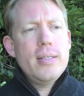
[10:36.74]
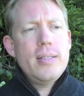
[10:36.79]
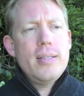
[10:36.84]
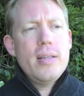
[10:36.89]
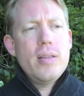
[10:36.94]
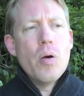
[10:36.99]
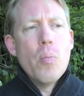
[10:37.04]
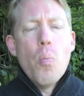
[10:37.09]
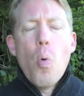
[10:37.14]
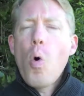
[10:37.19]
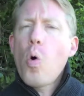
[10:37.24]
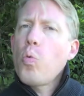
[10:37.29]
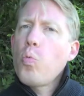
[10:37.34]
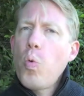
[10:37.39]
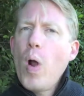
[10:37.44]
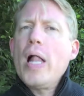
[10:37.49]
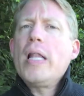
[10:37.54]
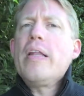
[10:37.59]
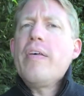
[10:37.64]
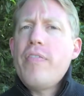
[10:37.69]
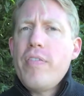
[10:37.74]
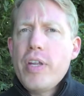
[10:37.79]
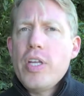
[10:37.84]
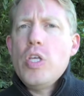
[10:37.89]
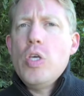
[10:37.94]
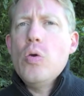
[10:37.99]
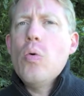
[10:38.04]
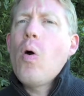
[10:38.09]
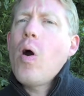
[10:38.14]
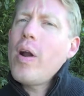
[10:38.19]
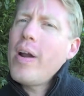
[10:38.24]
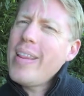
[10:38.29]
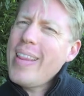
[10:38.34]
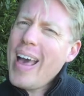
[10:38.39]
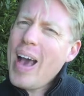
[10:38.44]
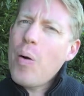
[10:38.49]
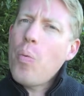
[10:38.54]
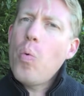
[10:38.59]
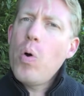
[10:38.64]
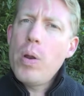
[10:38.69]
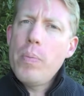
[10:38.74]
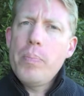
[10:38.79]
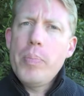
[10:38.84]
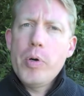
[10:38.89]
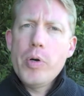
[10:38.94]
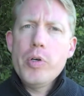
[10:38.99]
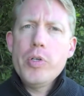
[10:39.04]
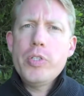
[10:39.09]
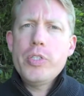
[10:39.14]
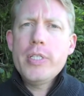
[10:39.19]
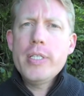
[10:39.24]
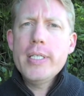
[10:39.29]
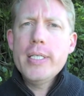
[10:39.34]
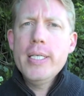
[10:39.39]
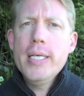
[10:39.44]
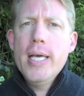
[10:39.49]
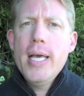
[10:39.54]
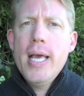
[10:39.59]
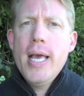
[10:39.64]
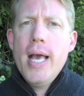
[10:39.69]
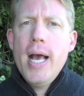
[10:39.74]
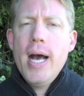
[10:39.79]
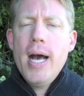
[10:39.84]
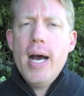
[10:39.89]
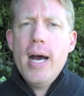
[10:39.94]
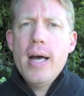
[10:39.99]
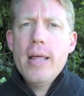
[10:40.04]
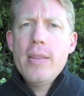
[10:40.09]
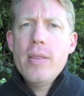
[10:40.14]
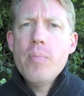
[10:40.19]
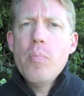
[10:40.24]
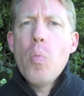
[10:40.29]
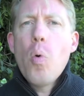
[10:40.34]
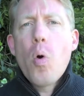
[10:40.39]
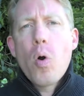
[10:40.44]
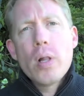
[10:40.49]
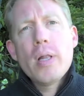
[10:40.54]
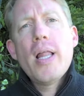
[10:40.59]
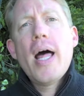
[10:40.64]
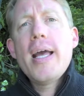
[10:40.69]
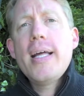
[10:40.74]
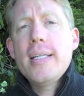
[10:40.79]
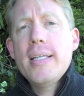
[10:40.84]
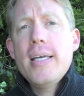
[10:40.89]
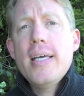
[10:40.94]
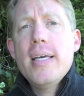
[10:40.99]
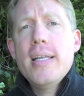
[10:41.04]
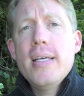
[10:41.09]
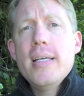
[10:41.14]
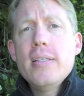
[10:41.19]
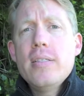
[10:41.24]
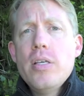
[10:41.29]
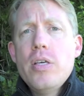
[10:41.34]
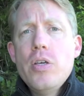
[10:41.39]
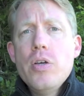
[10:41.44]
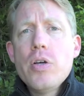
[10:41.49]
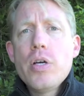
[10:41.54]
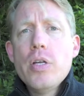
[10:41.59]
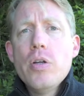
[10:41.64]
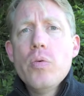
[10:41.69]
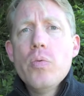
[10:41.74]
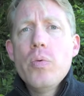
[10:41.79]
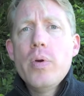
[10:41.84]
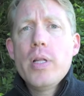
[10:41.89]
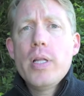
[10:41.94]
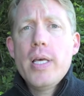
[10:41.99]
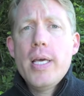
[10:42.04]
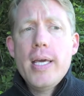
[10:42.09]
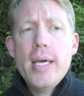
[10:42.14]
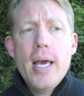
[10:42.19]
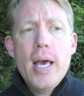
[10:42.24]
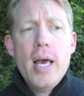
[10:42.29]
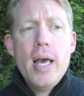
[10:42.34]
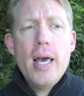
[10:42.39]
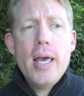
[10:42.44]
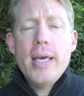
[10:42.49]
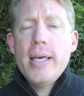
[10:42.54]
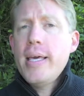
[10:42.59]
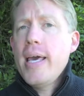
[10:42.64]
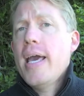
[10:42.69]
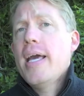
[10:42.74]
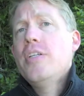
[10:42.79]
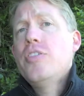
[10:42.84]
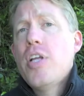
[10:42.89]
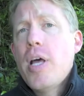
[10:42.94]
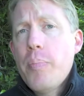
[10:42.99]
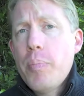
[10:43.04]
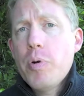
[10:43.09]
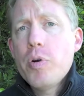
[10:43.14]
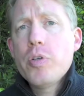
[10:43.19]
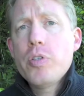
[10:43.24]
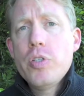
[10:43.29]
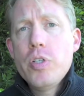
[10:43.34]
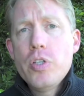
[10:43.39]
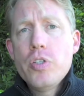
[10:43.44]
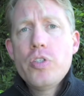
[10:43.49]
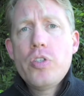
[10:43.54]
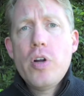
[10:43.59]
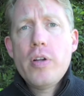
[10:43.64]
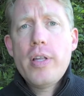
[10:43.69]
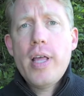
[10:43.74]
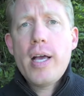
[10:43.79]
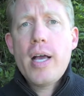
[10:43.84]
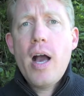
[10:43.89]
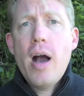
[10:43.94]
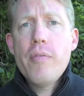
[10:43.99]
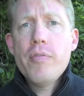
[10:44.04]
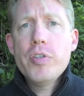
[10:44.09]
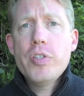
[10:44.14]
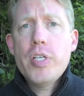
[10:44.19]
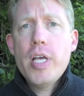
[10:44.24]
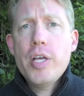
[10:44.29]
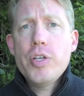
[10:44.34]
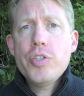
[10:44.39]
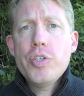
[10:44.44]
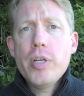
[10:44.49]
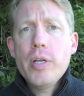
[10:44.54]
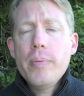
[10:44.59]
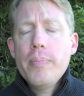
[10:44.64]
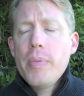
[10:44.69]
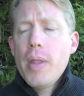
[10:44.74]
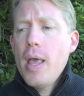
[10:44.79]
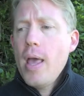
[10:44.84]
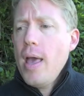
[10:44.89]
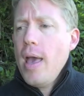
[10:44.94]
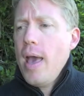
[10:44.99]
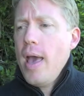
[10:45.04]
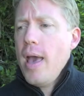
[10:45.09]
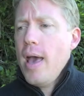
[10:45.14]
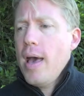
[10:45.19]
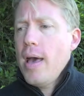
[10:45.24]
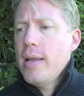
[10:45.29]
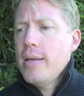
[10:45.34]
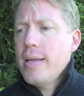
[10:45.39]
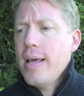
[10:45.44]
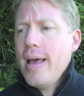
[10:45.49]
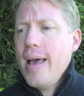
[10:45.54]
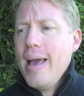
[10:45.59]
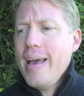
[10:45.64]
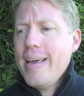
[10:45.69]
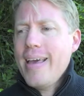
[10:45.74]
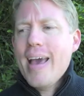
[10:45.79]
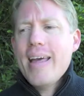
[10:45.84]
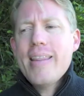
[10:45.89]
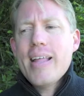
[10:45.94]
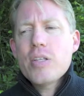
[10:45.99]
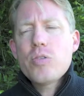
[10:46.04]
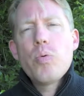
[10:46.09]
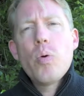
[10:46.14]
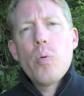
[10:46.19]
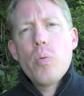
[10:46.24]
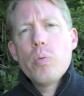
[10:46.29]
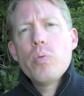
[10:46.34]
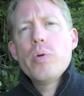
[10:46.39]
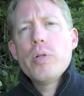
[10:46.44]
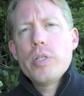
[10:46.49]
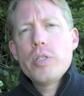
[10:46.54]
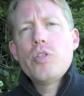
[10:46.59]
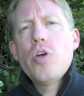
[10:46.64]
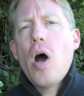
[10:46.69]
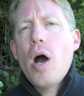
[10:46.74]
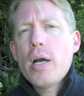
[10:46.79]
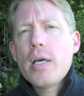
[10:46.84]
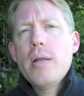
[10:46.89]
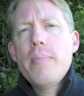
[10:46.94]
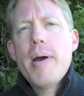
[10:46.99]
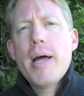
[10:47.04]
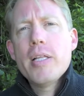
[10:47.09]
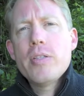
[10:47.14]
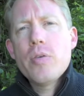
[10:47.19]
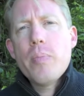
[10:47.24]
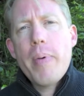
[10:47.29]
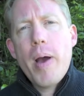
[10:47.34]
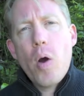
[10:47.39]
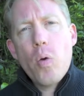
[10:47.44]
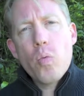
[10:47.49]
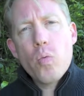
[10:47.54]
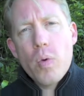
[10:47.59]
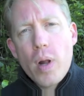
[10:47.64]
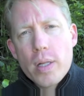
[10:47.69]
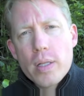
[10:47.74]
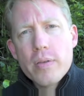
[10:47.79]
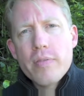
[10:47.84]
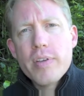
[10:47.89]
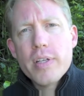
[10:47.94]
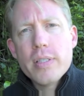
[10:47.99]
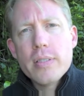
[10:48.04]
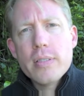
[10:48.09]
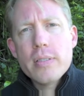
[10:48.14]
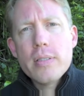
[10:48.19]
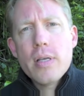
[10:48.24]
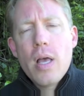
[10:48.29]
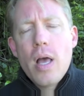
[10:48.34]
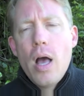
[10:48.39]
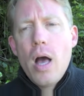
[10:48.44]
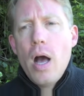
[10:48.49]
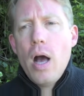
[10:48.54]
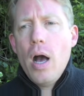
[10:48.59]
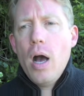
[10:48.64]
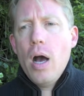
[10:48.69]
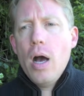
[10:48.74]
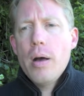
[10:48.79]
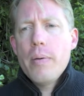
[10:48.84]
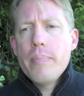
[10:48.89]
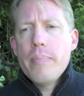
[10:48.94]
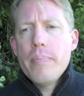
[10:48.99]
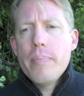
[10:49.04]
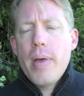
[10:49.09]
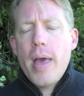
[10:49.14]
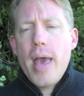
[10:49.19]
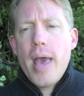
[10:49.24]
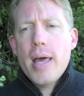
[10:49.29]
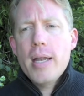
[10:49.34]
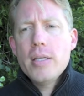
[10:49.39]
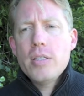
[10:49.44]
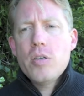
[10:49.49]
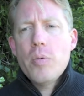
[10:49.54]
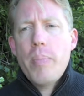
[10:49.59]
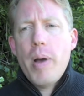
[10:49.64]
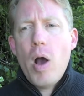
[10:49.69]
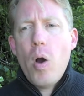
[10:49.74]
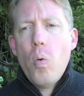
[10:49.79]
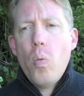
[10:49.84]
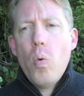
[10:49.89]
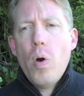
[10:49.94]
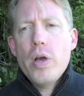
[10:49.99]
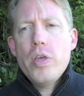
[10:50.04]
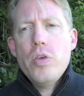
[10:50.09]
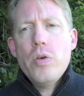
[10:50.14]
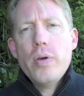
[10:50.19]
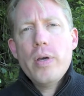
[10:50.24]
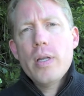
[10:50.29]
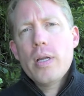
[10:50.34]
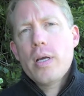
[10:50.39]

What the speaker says: the more relevant you are to that one person, the more likely it is that you're going to really engage that person and start that conversation. And again, that's what we're really talking about. It's about relevance, and it's about what you can